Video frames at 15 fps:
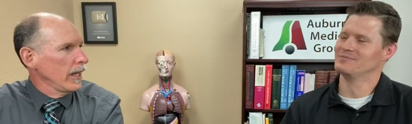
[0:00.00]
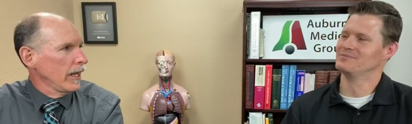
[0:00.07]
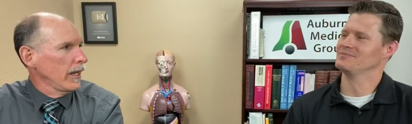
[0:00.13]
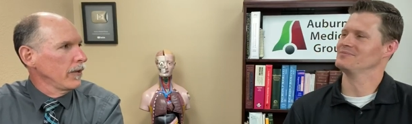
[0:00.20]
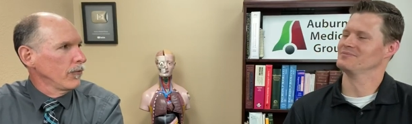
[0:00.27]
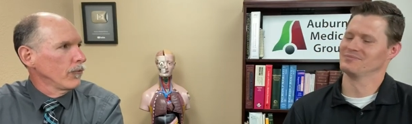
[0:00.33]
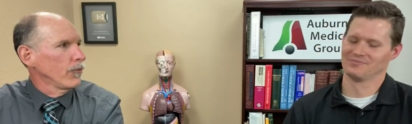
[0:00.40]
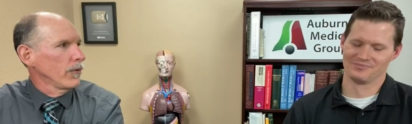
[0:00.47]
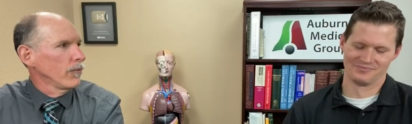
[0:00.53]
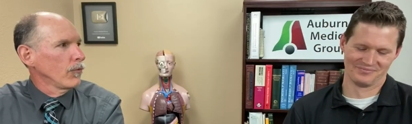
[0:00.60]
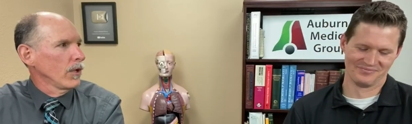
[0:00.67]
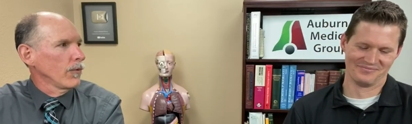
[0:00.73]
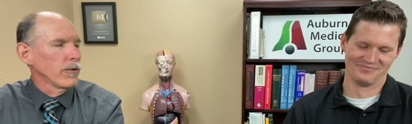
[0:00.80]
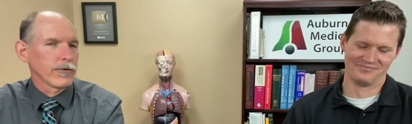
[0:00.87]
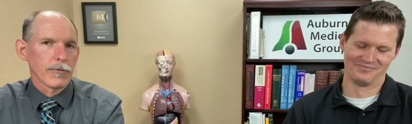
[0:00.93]
Speaker 1: and
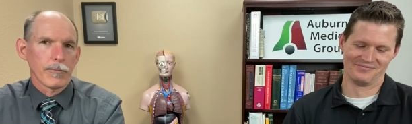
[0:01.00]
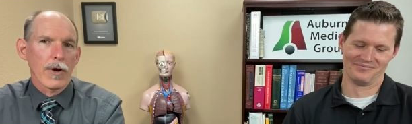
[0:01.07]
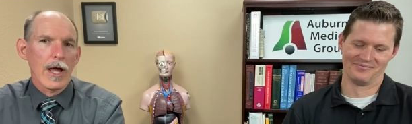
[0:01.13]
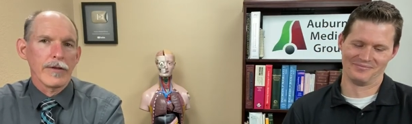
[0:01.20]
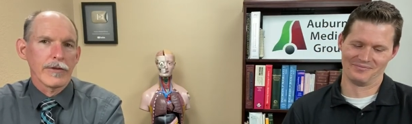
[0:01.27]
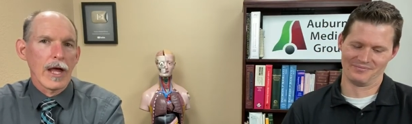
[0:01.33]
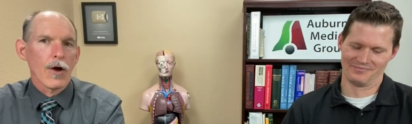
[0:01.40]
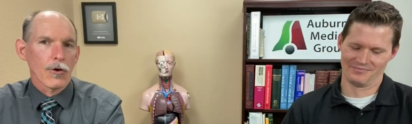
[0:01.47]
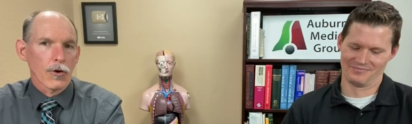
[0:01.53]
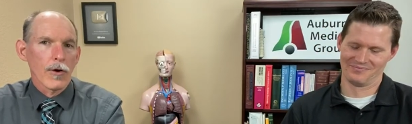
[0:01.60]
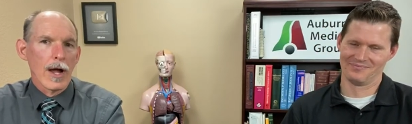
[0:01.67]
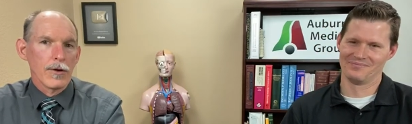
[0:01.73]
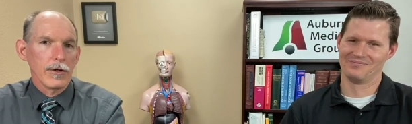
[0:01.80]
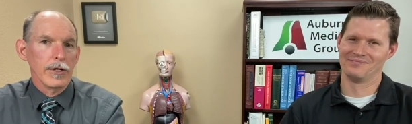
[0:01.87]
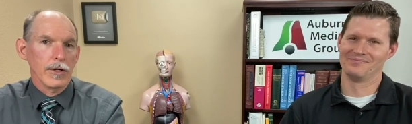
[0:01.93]
we, were surprised at how
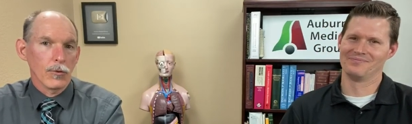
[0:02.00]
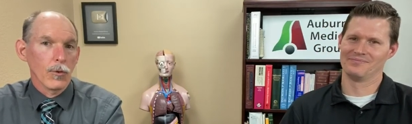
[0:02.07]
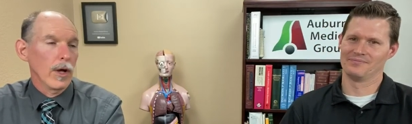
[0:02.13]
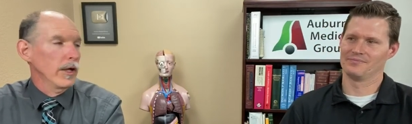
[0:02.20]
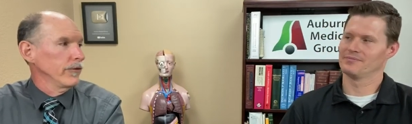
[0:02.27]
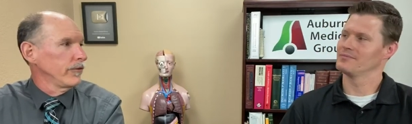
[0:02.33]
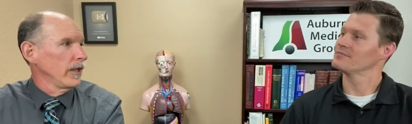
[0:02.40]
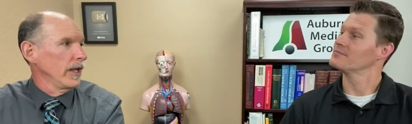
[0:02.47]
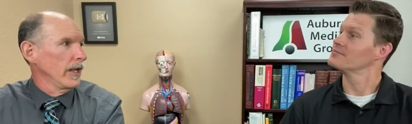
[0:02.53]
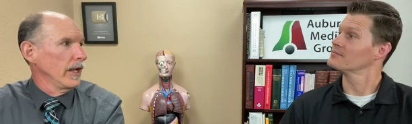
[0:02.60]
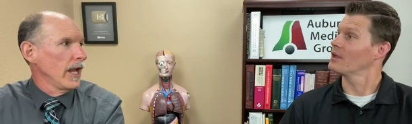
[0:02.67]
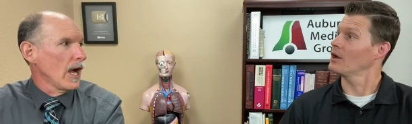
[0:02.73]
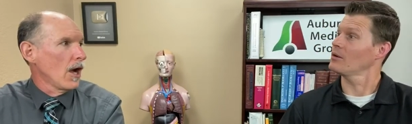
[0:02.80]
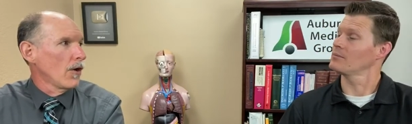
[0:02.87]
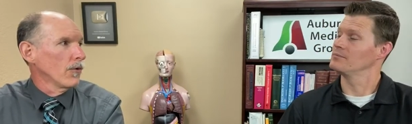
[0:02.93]
crowded it was
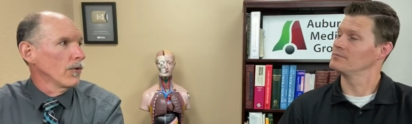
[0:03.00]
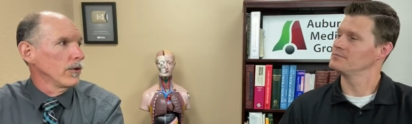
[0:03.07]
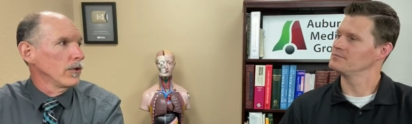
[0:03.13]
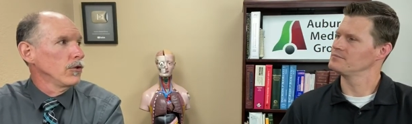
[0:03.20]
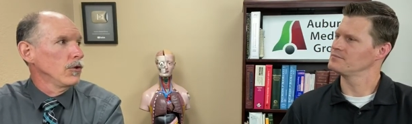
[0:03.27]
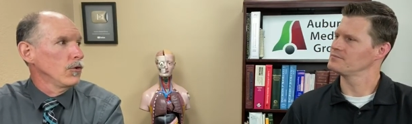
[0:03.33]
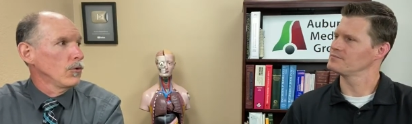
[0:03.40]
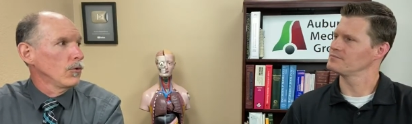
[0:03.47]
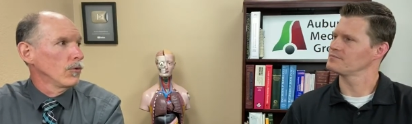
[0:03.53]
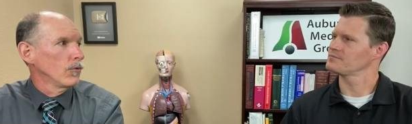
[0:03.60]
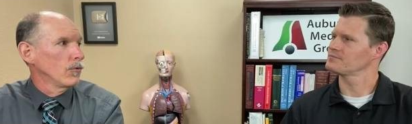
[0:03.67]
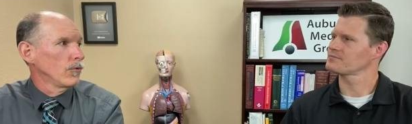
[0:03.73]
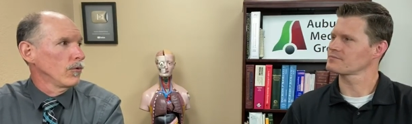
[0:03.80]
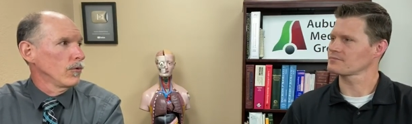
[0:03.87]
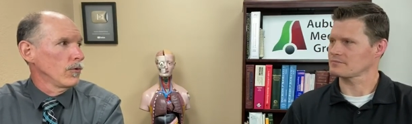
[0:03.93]
and how you
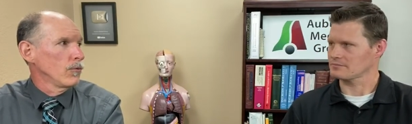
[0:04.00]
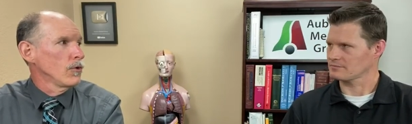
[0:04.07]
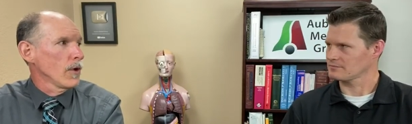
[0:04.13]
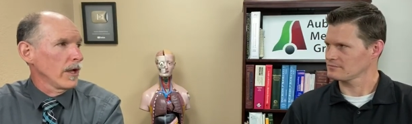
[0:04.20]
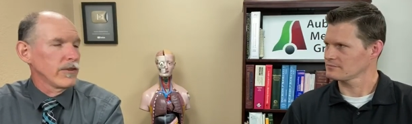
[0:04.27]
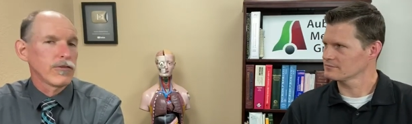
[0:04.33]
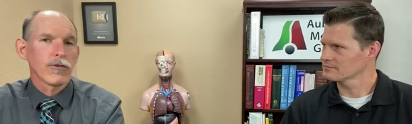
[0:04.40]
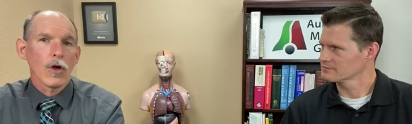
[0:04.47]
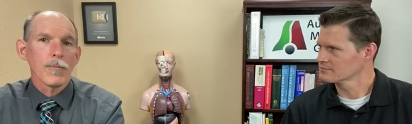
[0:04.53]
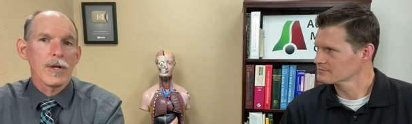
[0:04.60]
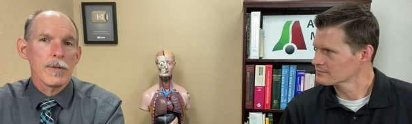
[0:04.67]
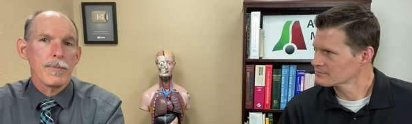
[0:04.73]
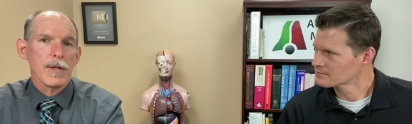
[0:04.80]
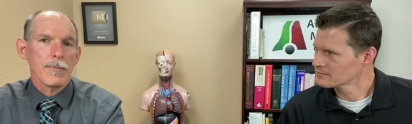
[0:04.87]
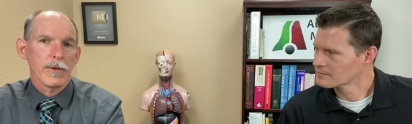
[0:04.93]
you had so
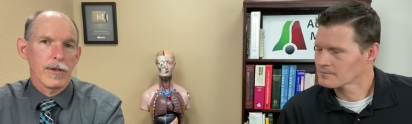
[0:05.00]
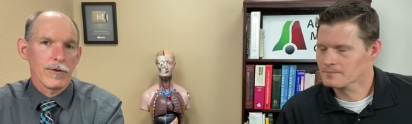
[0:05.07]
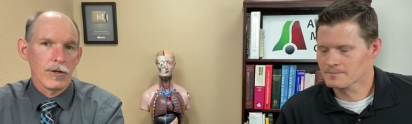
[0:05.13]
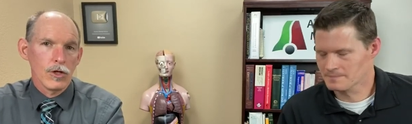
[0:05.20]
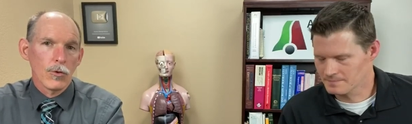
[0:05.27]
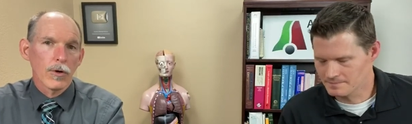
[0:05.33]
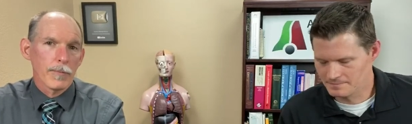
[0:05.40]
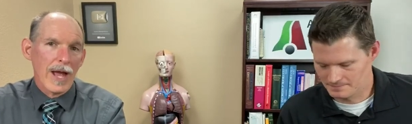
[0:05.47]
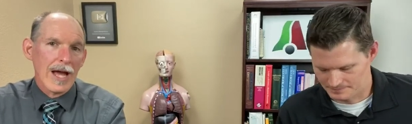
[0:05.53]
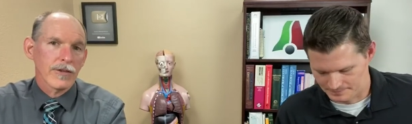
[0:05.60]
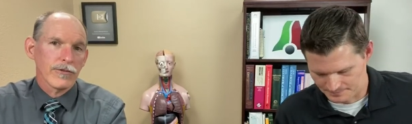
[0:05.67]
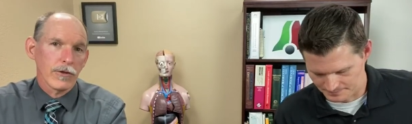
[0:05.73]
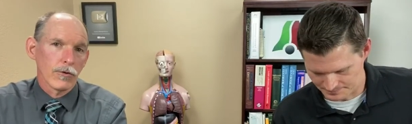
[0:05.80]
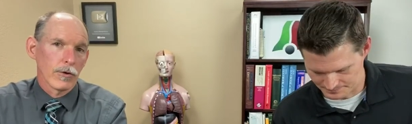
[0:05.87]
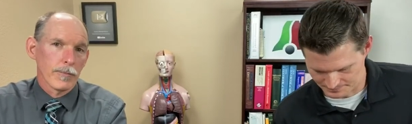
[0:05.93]
many people either you were
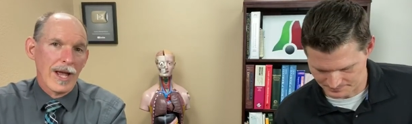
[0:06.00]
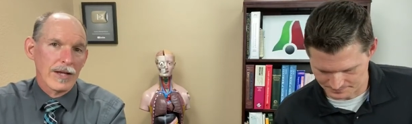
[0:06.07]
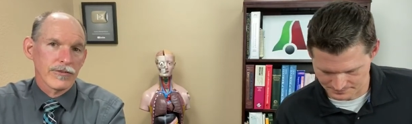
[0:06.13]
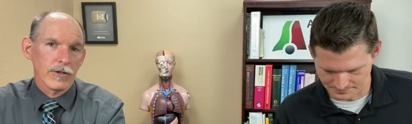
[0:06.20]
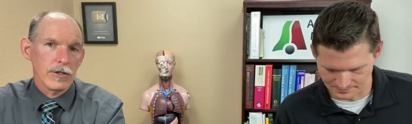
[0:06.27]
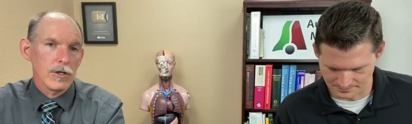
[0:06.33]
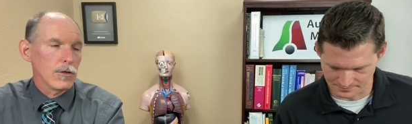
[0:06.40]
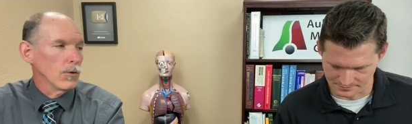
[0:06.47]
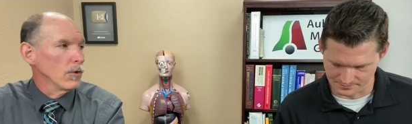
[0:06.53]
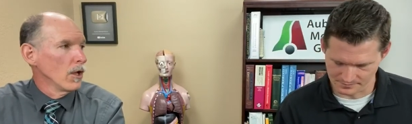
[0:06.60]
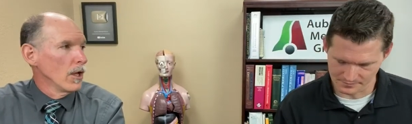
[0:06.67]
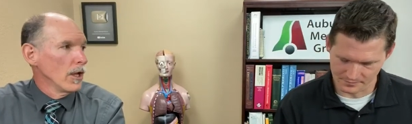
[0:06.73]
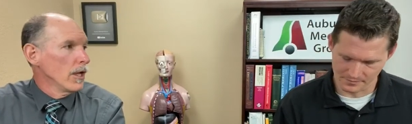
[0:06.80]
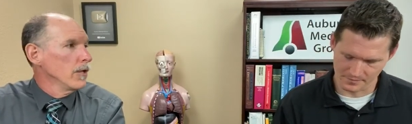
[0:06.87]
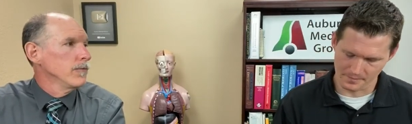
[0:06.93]
passing or passing you
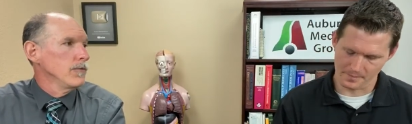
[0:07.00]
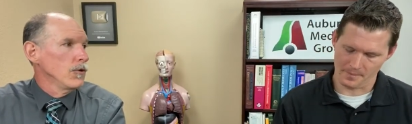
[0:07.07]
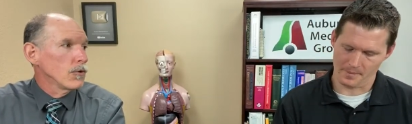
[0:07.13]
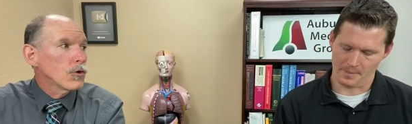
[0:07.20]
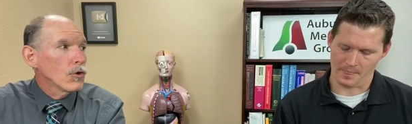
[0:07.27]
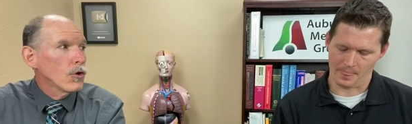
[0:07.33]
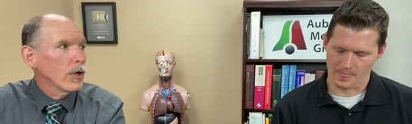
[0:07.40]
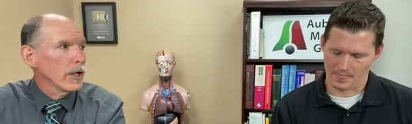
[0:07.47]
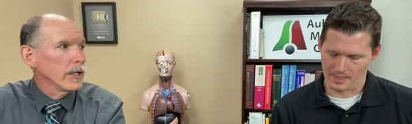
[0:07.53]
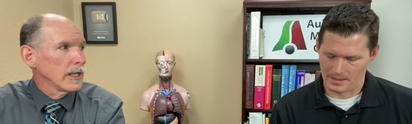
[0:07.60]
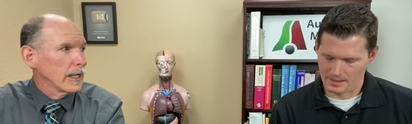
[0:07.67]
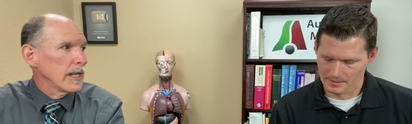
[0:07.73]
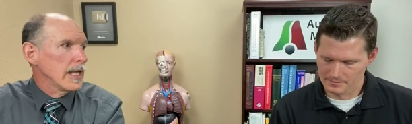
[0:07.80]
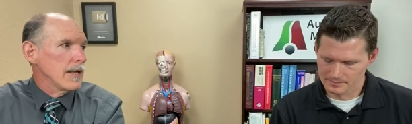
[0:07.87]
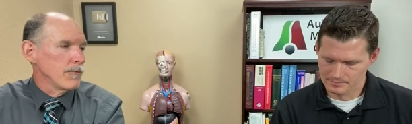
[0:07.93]
you
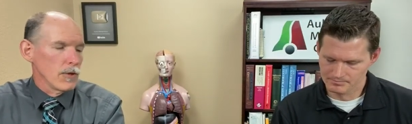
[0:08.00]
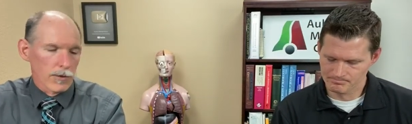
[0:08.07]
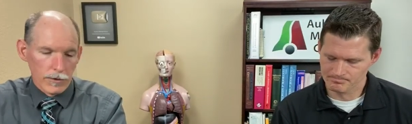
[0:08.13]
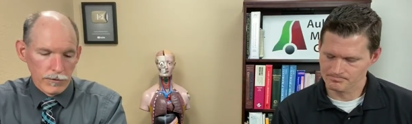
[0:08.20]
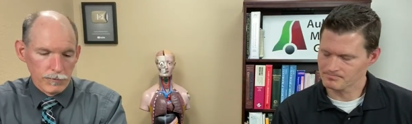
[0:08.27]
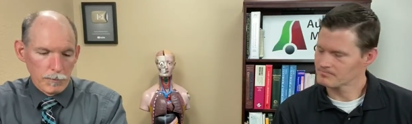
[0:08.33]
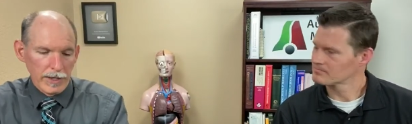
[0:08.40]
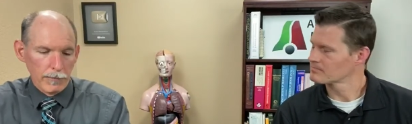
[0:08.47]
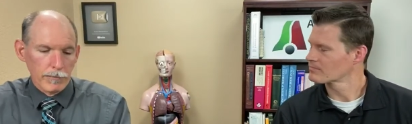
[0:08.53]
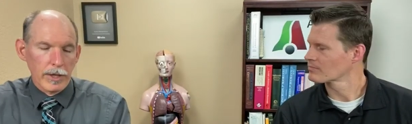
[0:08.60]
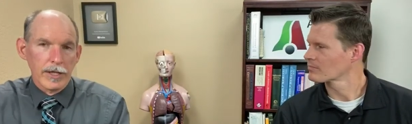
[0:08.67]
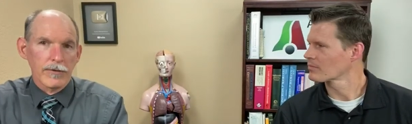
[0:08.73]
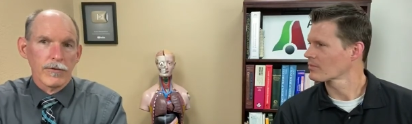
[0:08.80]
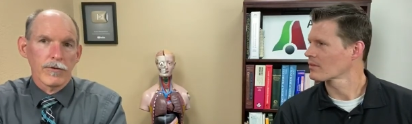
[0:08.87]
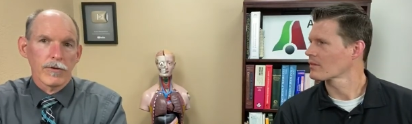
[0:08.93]
couldn't keep you know there's p-
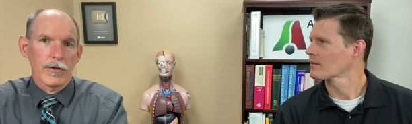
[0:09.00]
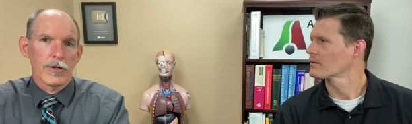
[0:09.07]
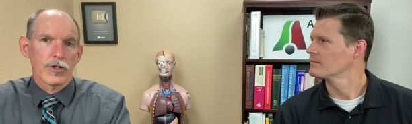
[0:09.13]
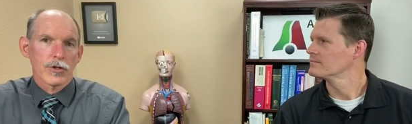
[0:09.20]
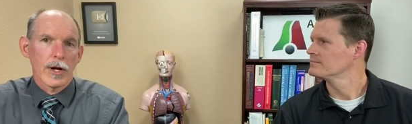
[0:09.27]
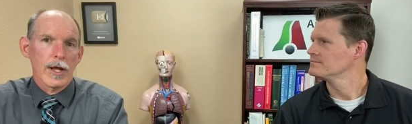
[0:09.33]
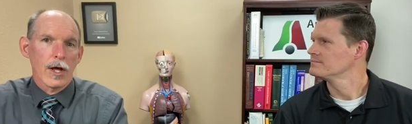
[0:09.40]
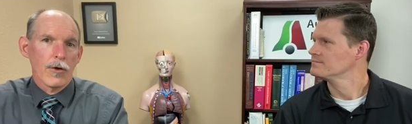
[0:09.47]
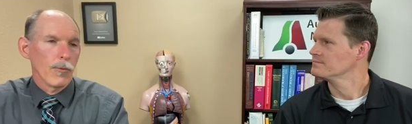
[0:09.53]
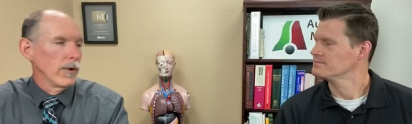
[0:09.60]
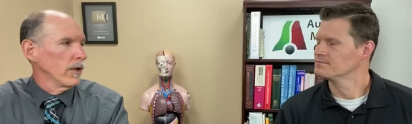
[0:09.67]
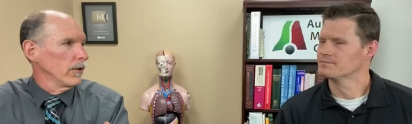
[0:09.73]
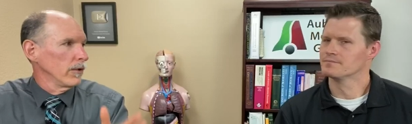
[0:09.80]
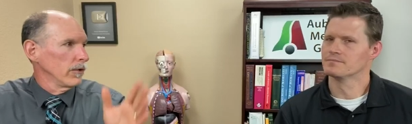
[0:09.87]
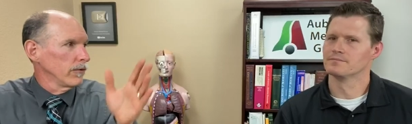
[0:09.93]
places on the trail
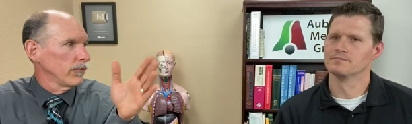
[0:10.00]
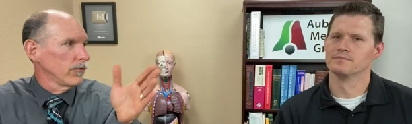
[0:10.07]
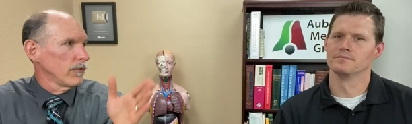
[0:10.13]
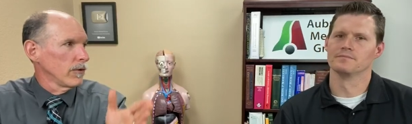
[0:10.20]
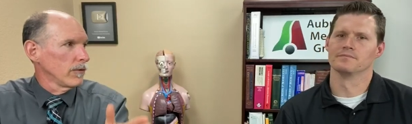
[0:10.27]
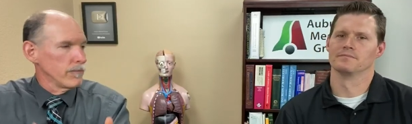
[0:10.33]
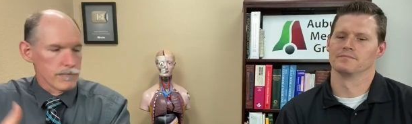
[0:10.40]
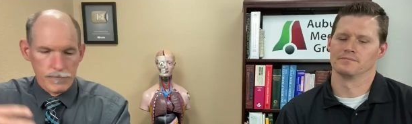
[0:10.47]
where there's